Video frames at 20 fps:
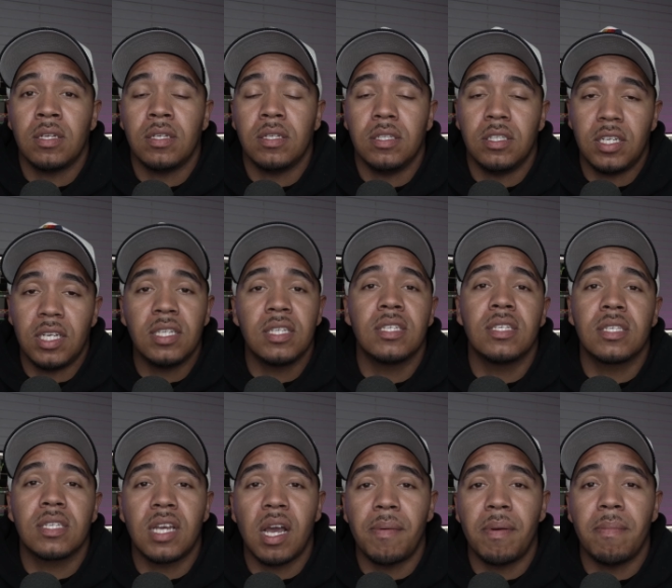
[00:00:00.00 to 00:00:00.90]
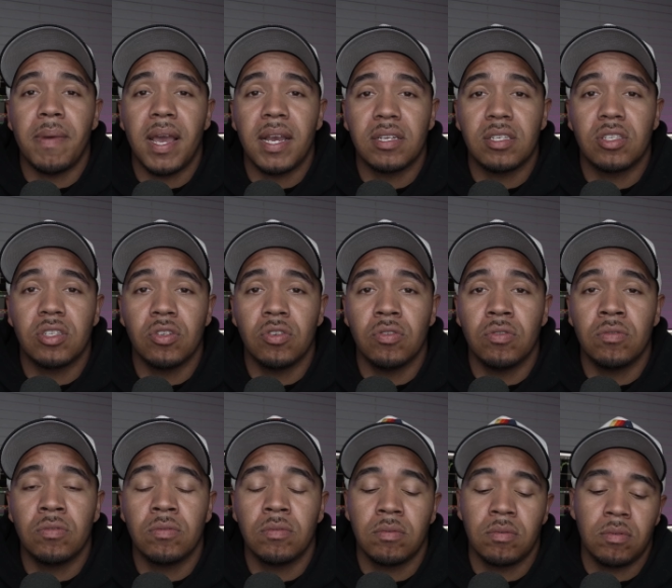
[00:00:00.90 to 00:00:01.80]
Jesus is coming back
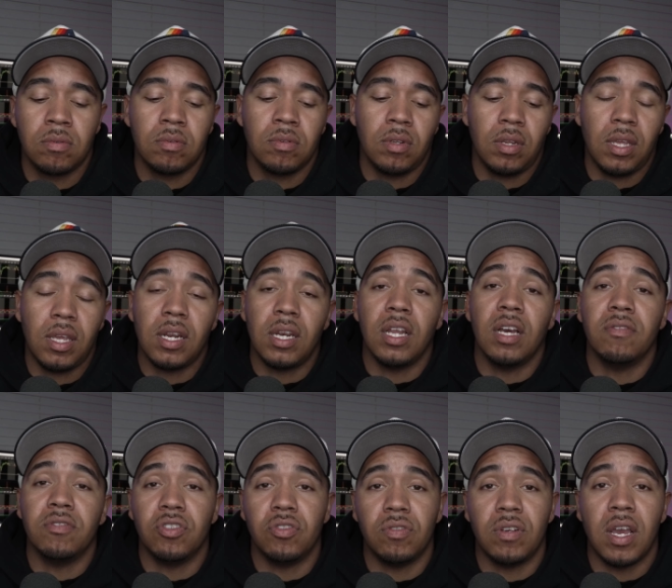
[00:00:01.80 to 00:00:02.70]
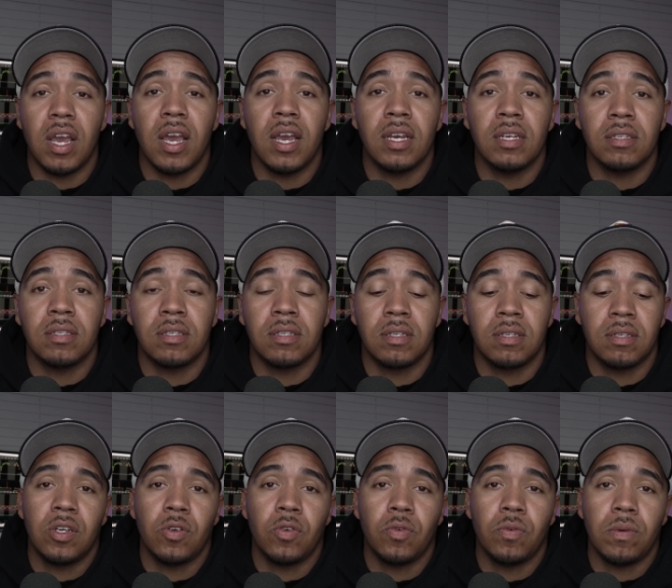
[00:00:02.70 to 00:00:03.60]
soon. He loves you guys.
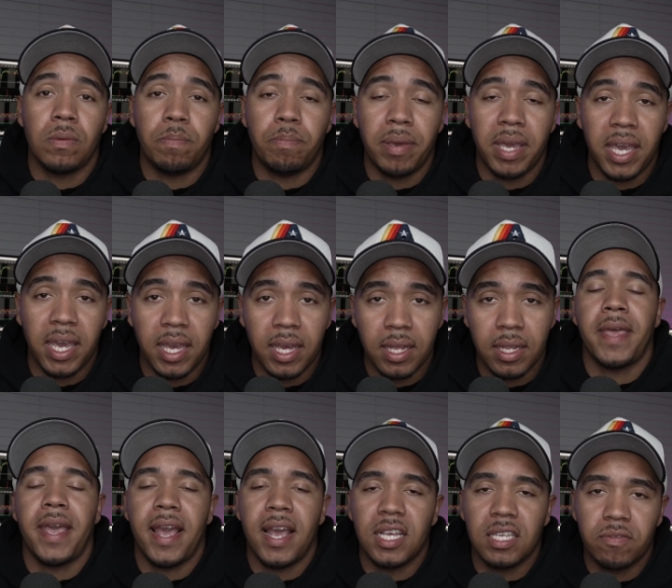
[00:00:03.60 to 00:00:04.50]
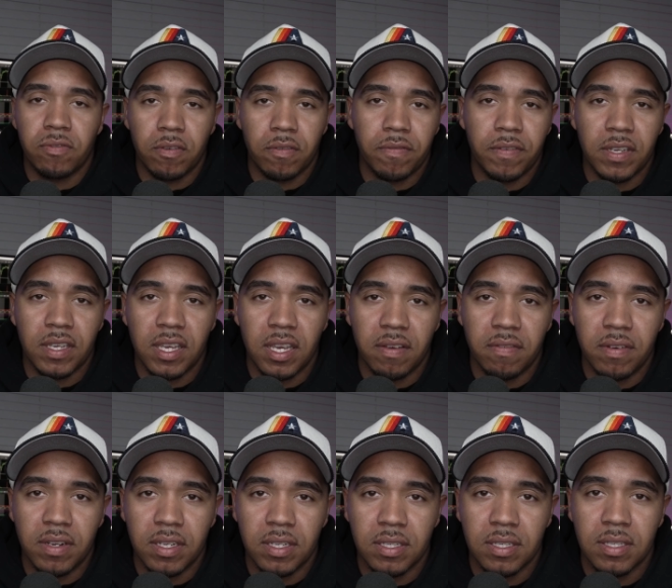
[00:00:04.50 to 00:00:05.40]
Repent, ask for
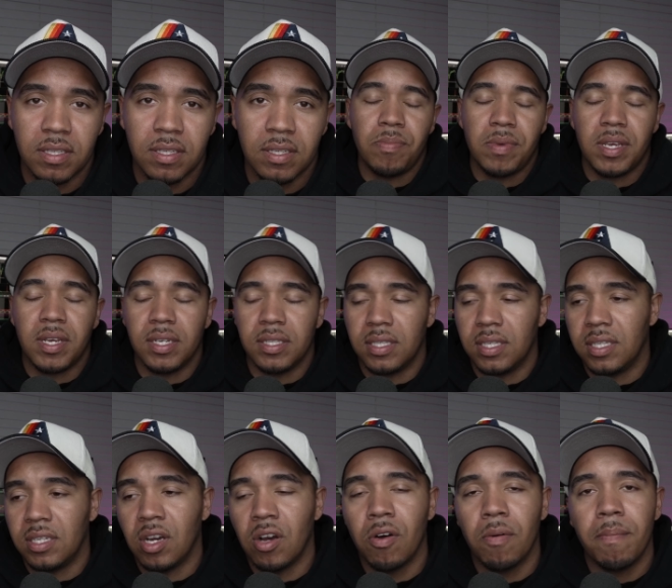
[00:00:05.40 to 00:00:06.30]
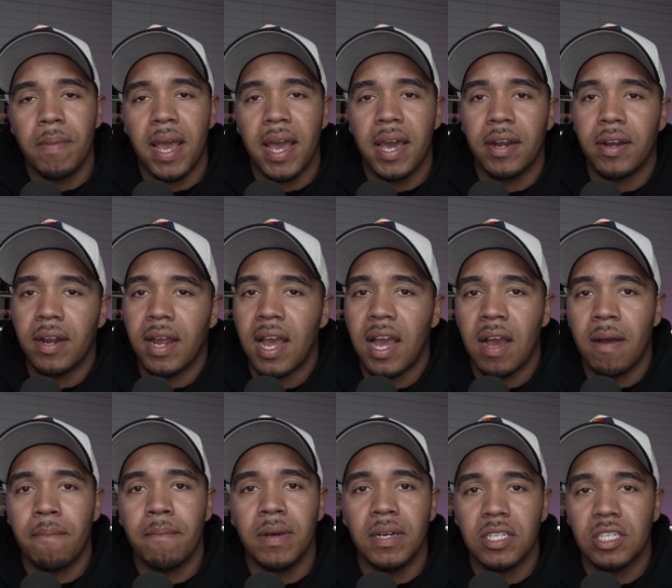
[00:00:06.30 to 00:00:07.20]
forgiveness, because it don't matter how
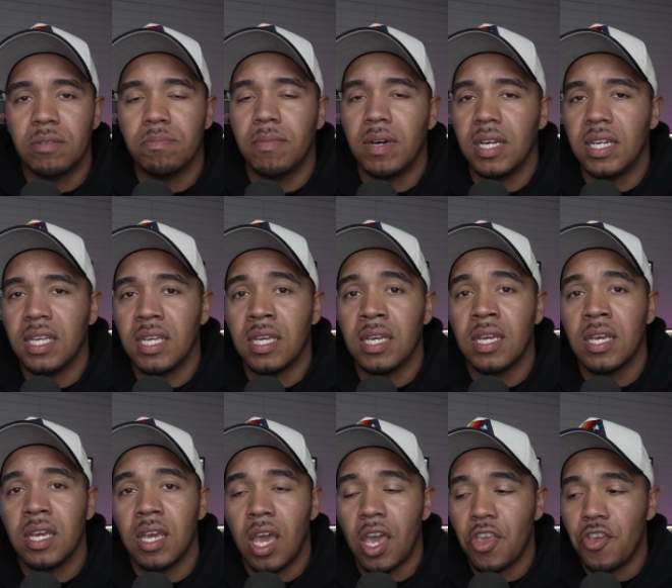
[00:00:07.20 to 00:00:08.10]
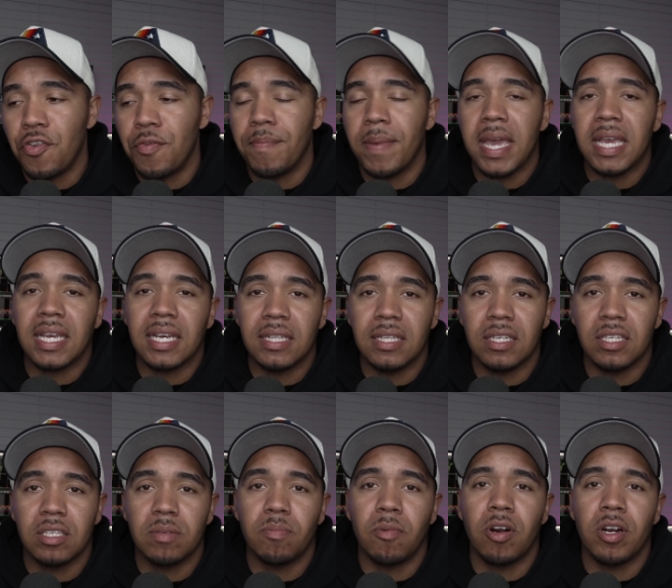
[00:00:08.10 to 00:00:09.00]
much money you make in
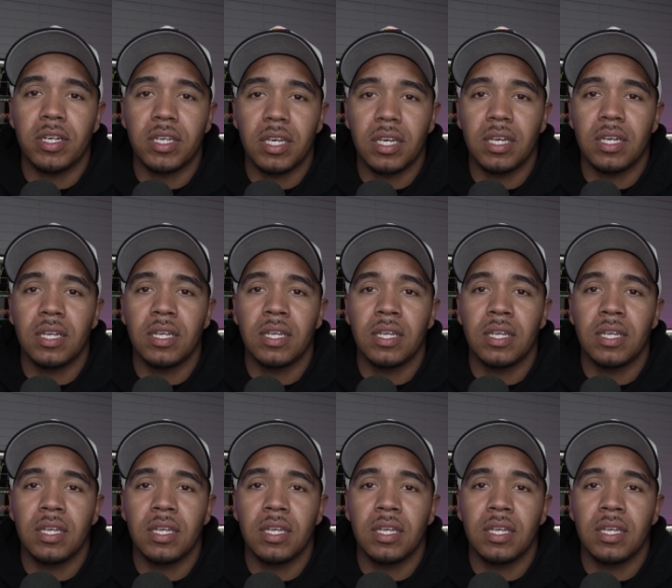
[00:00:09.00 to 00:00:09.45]
this market.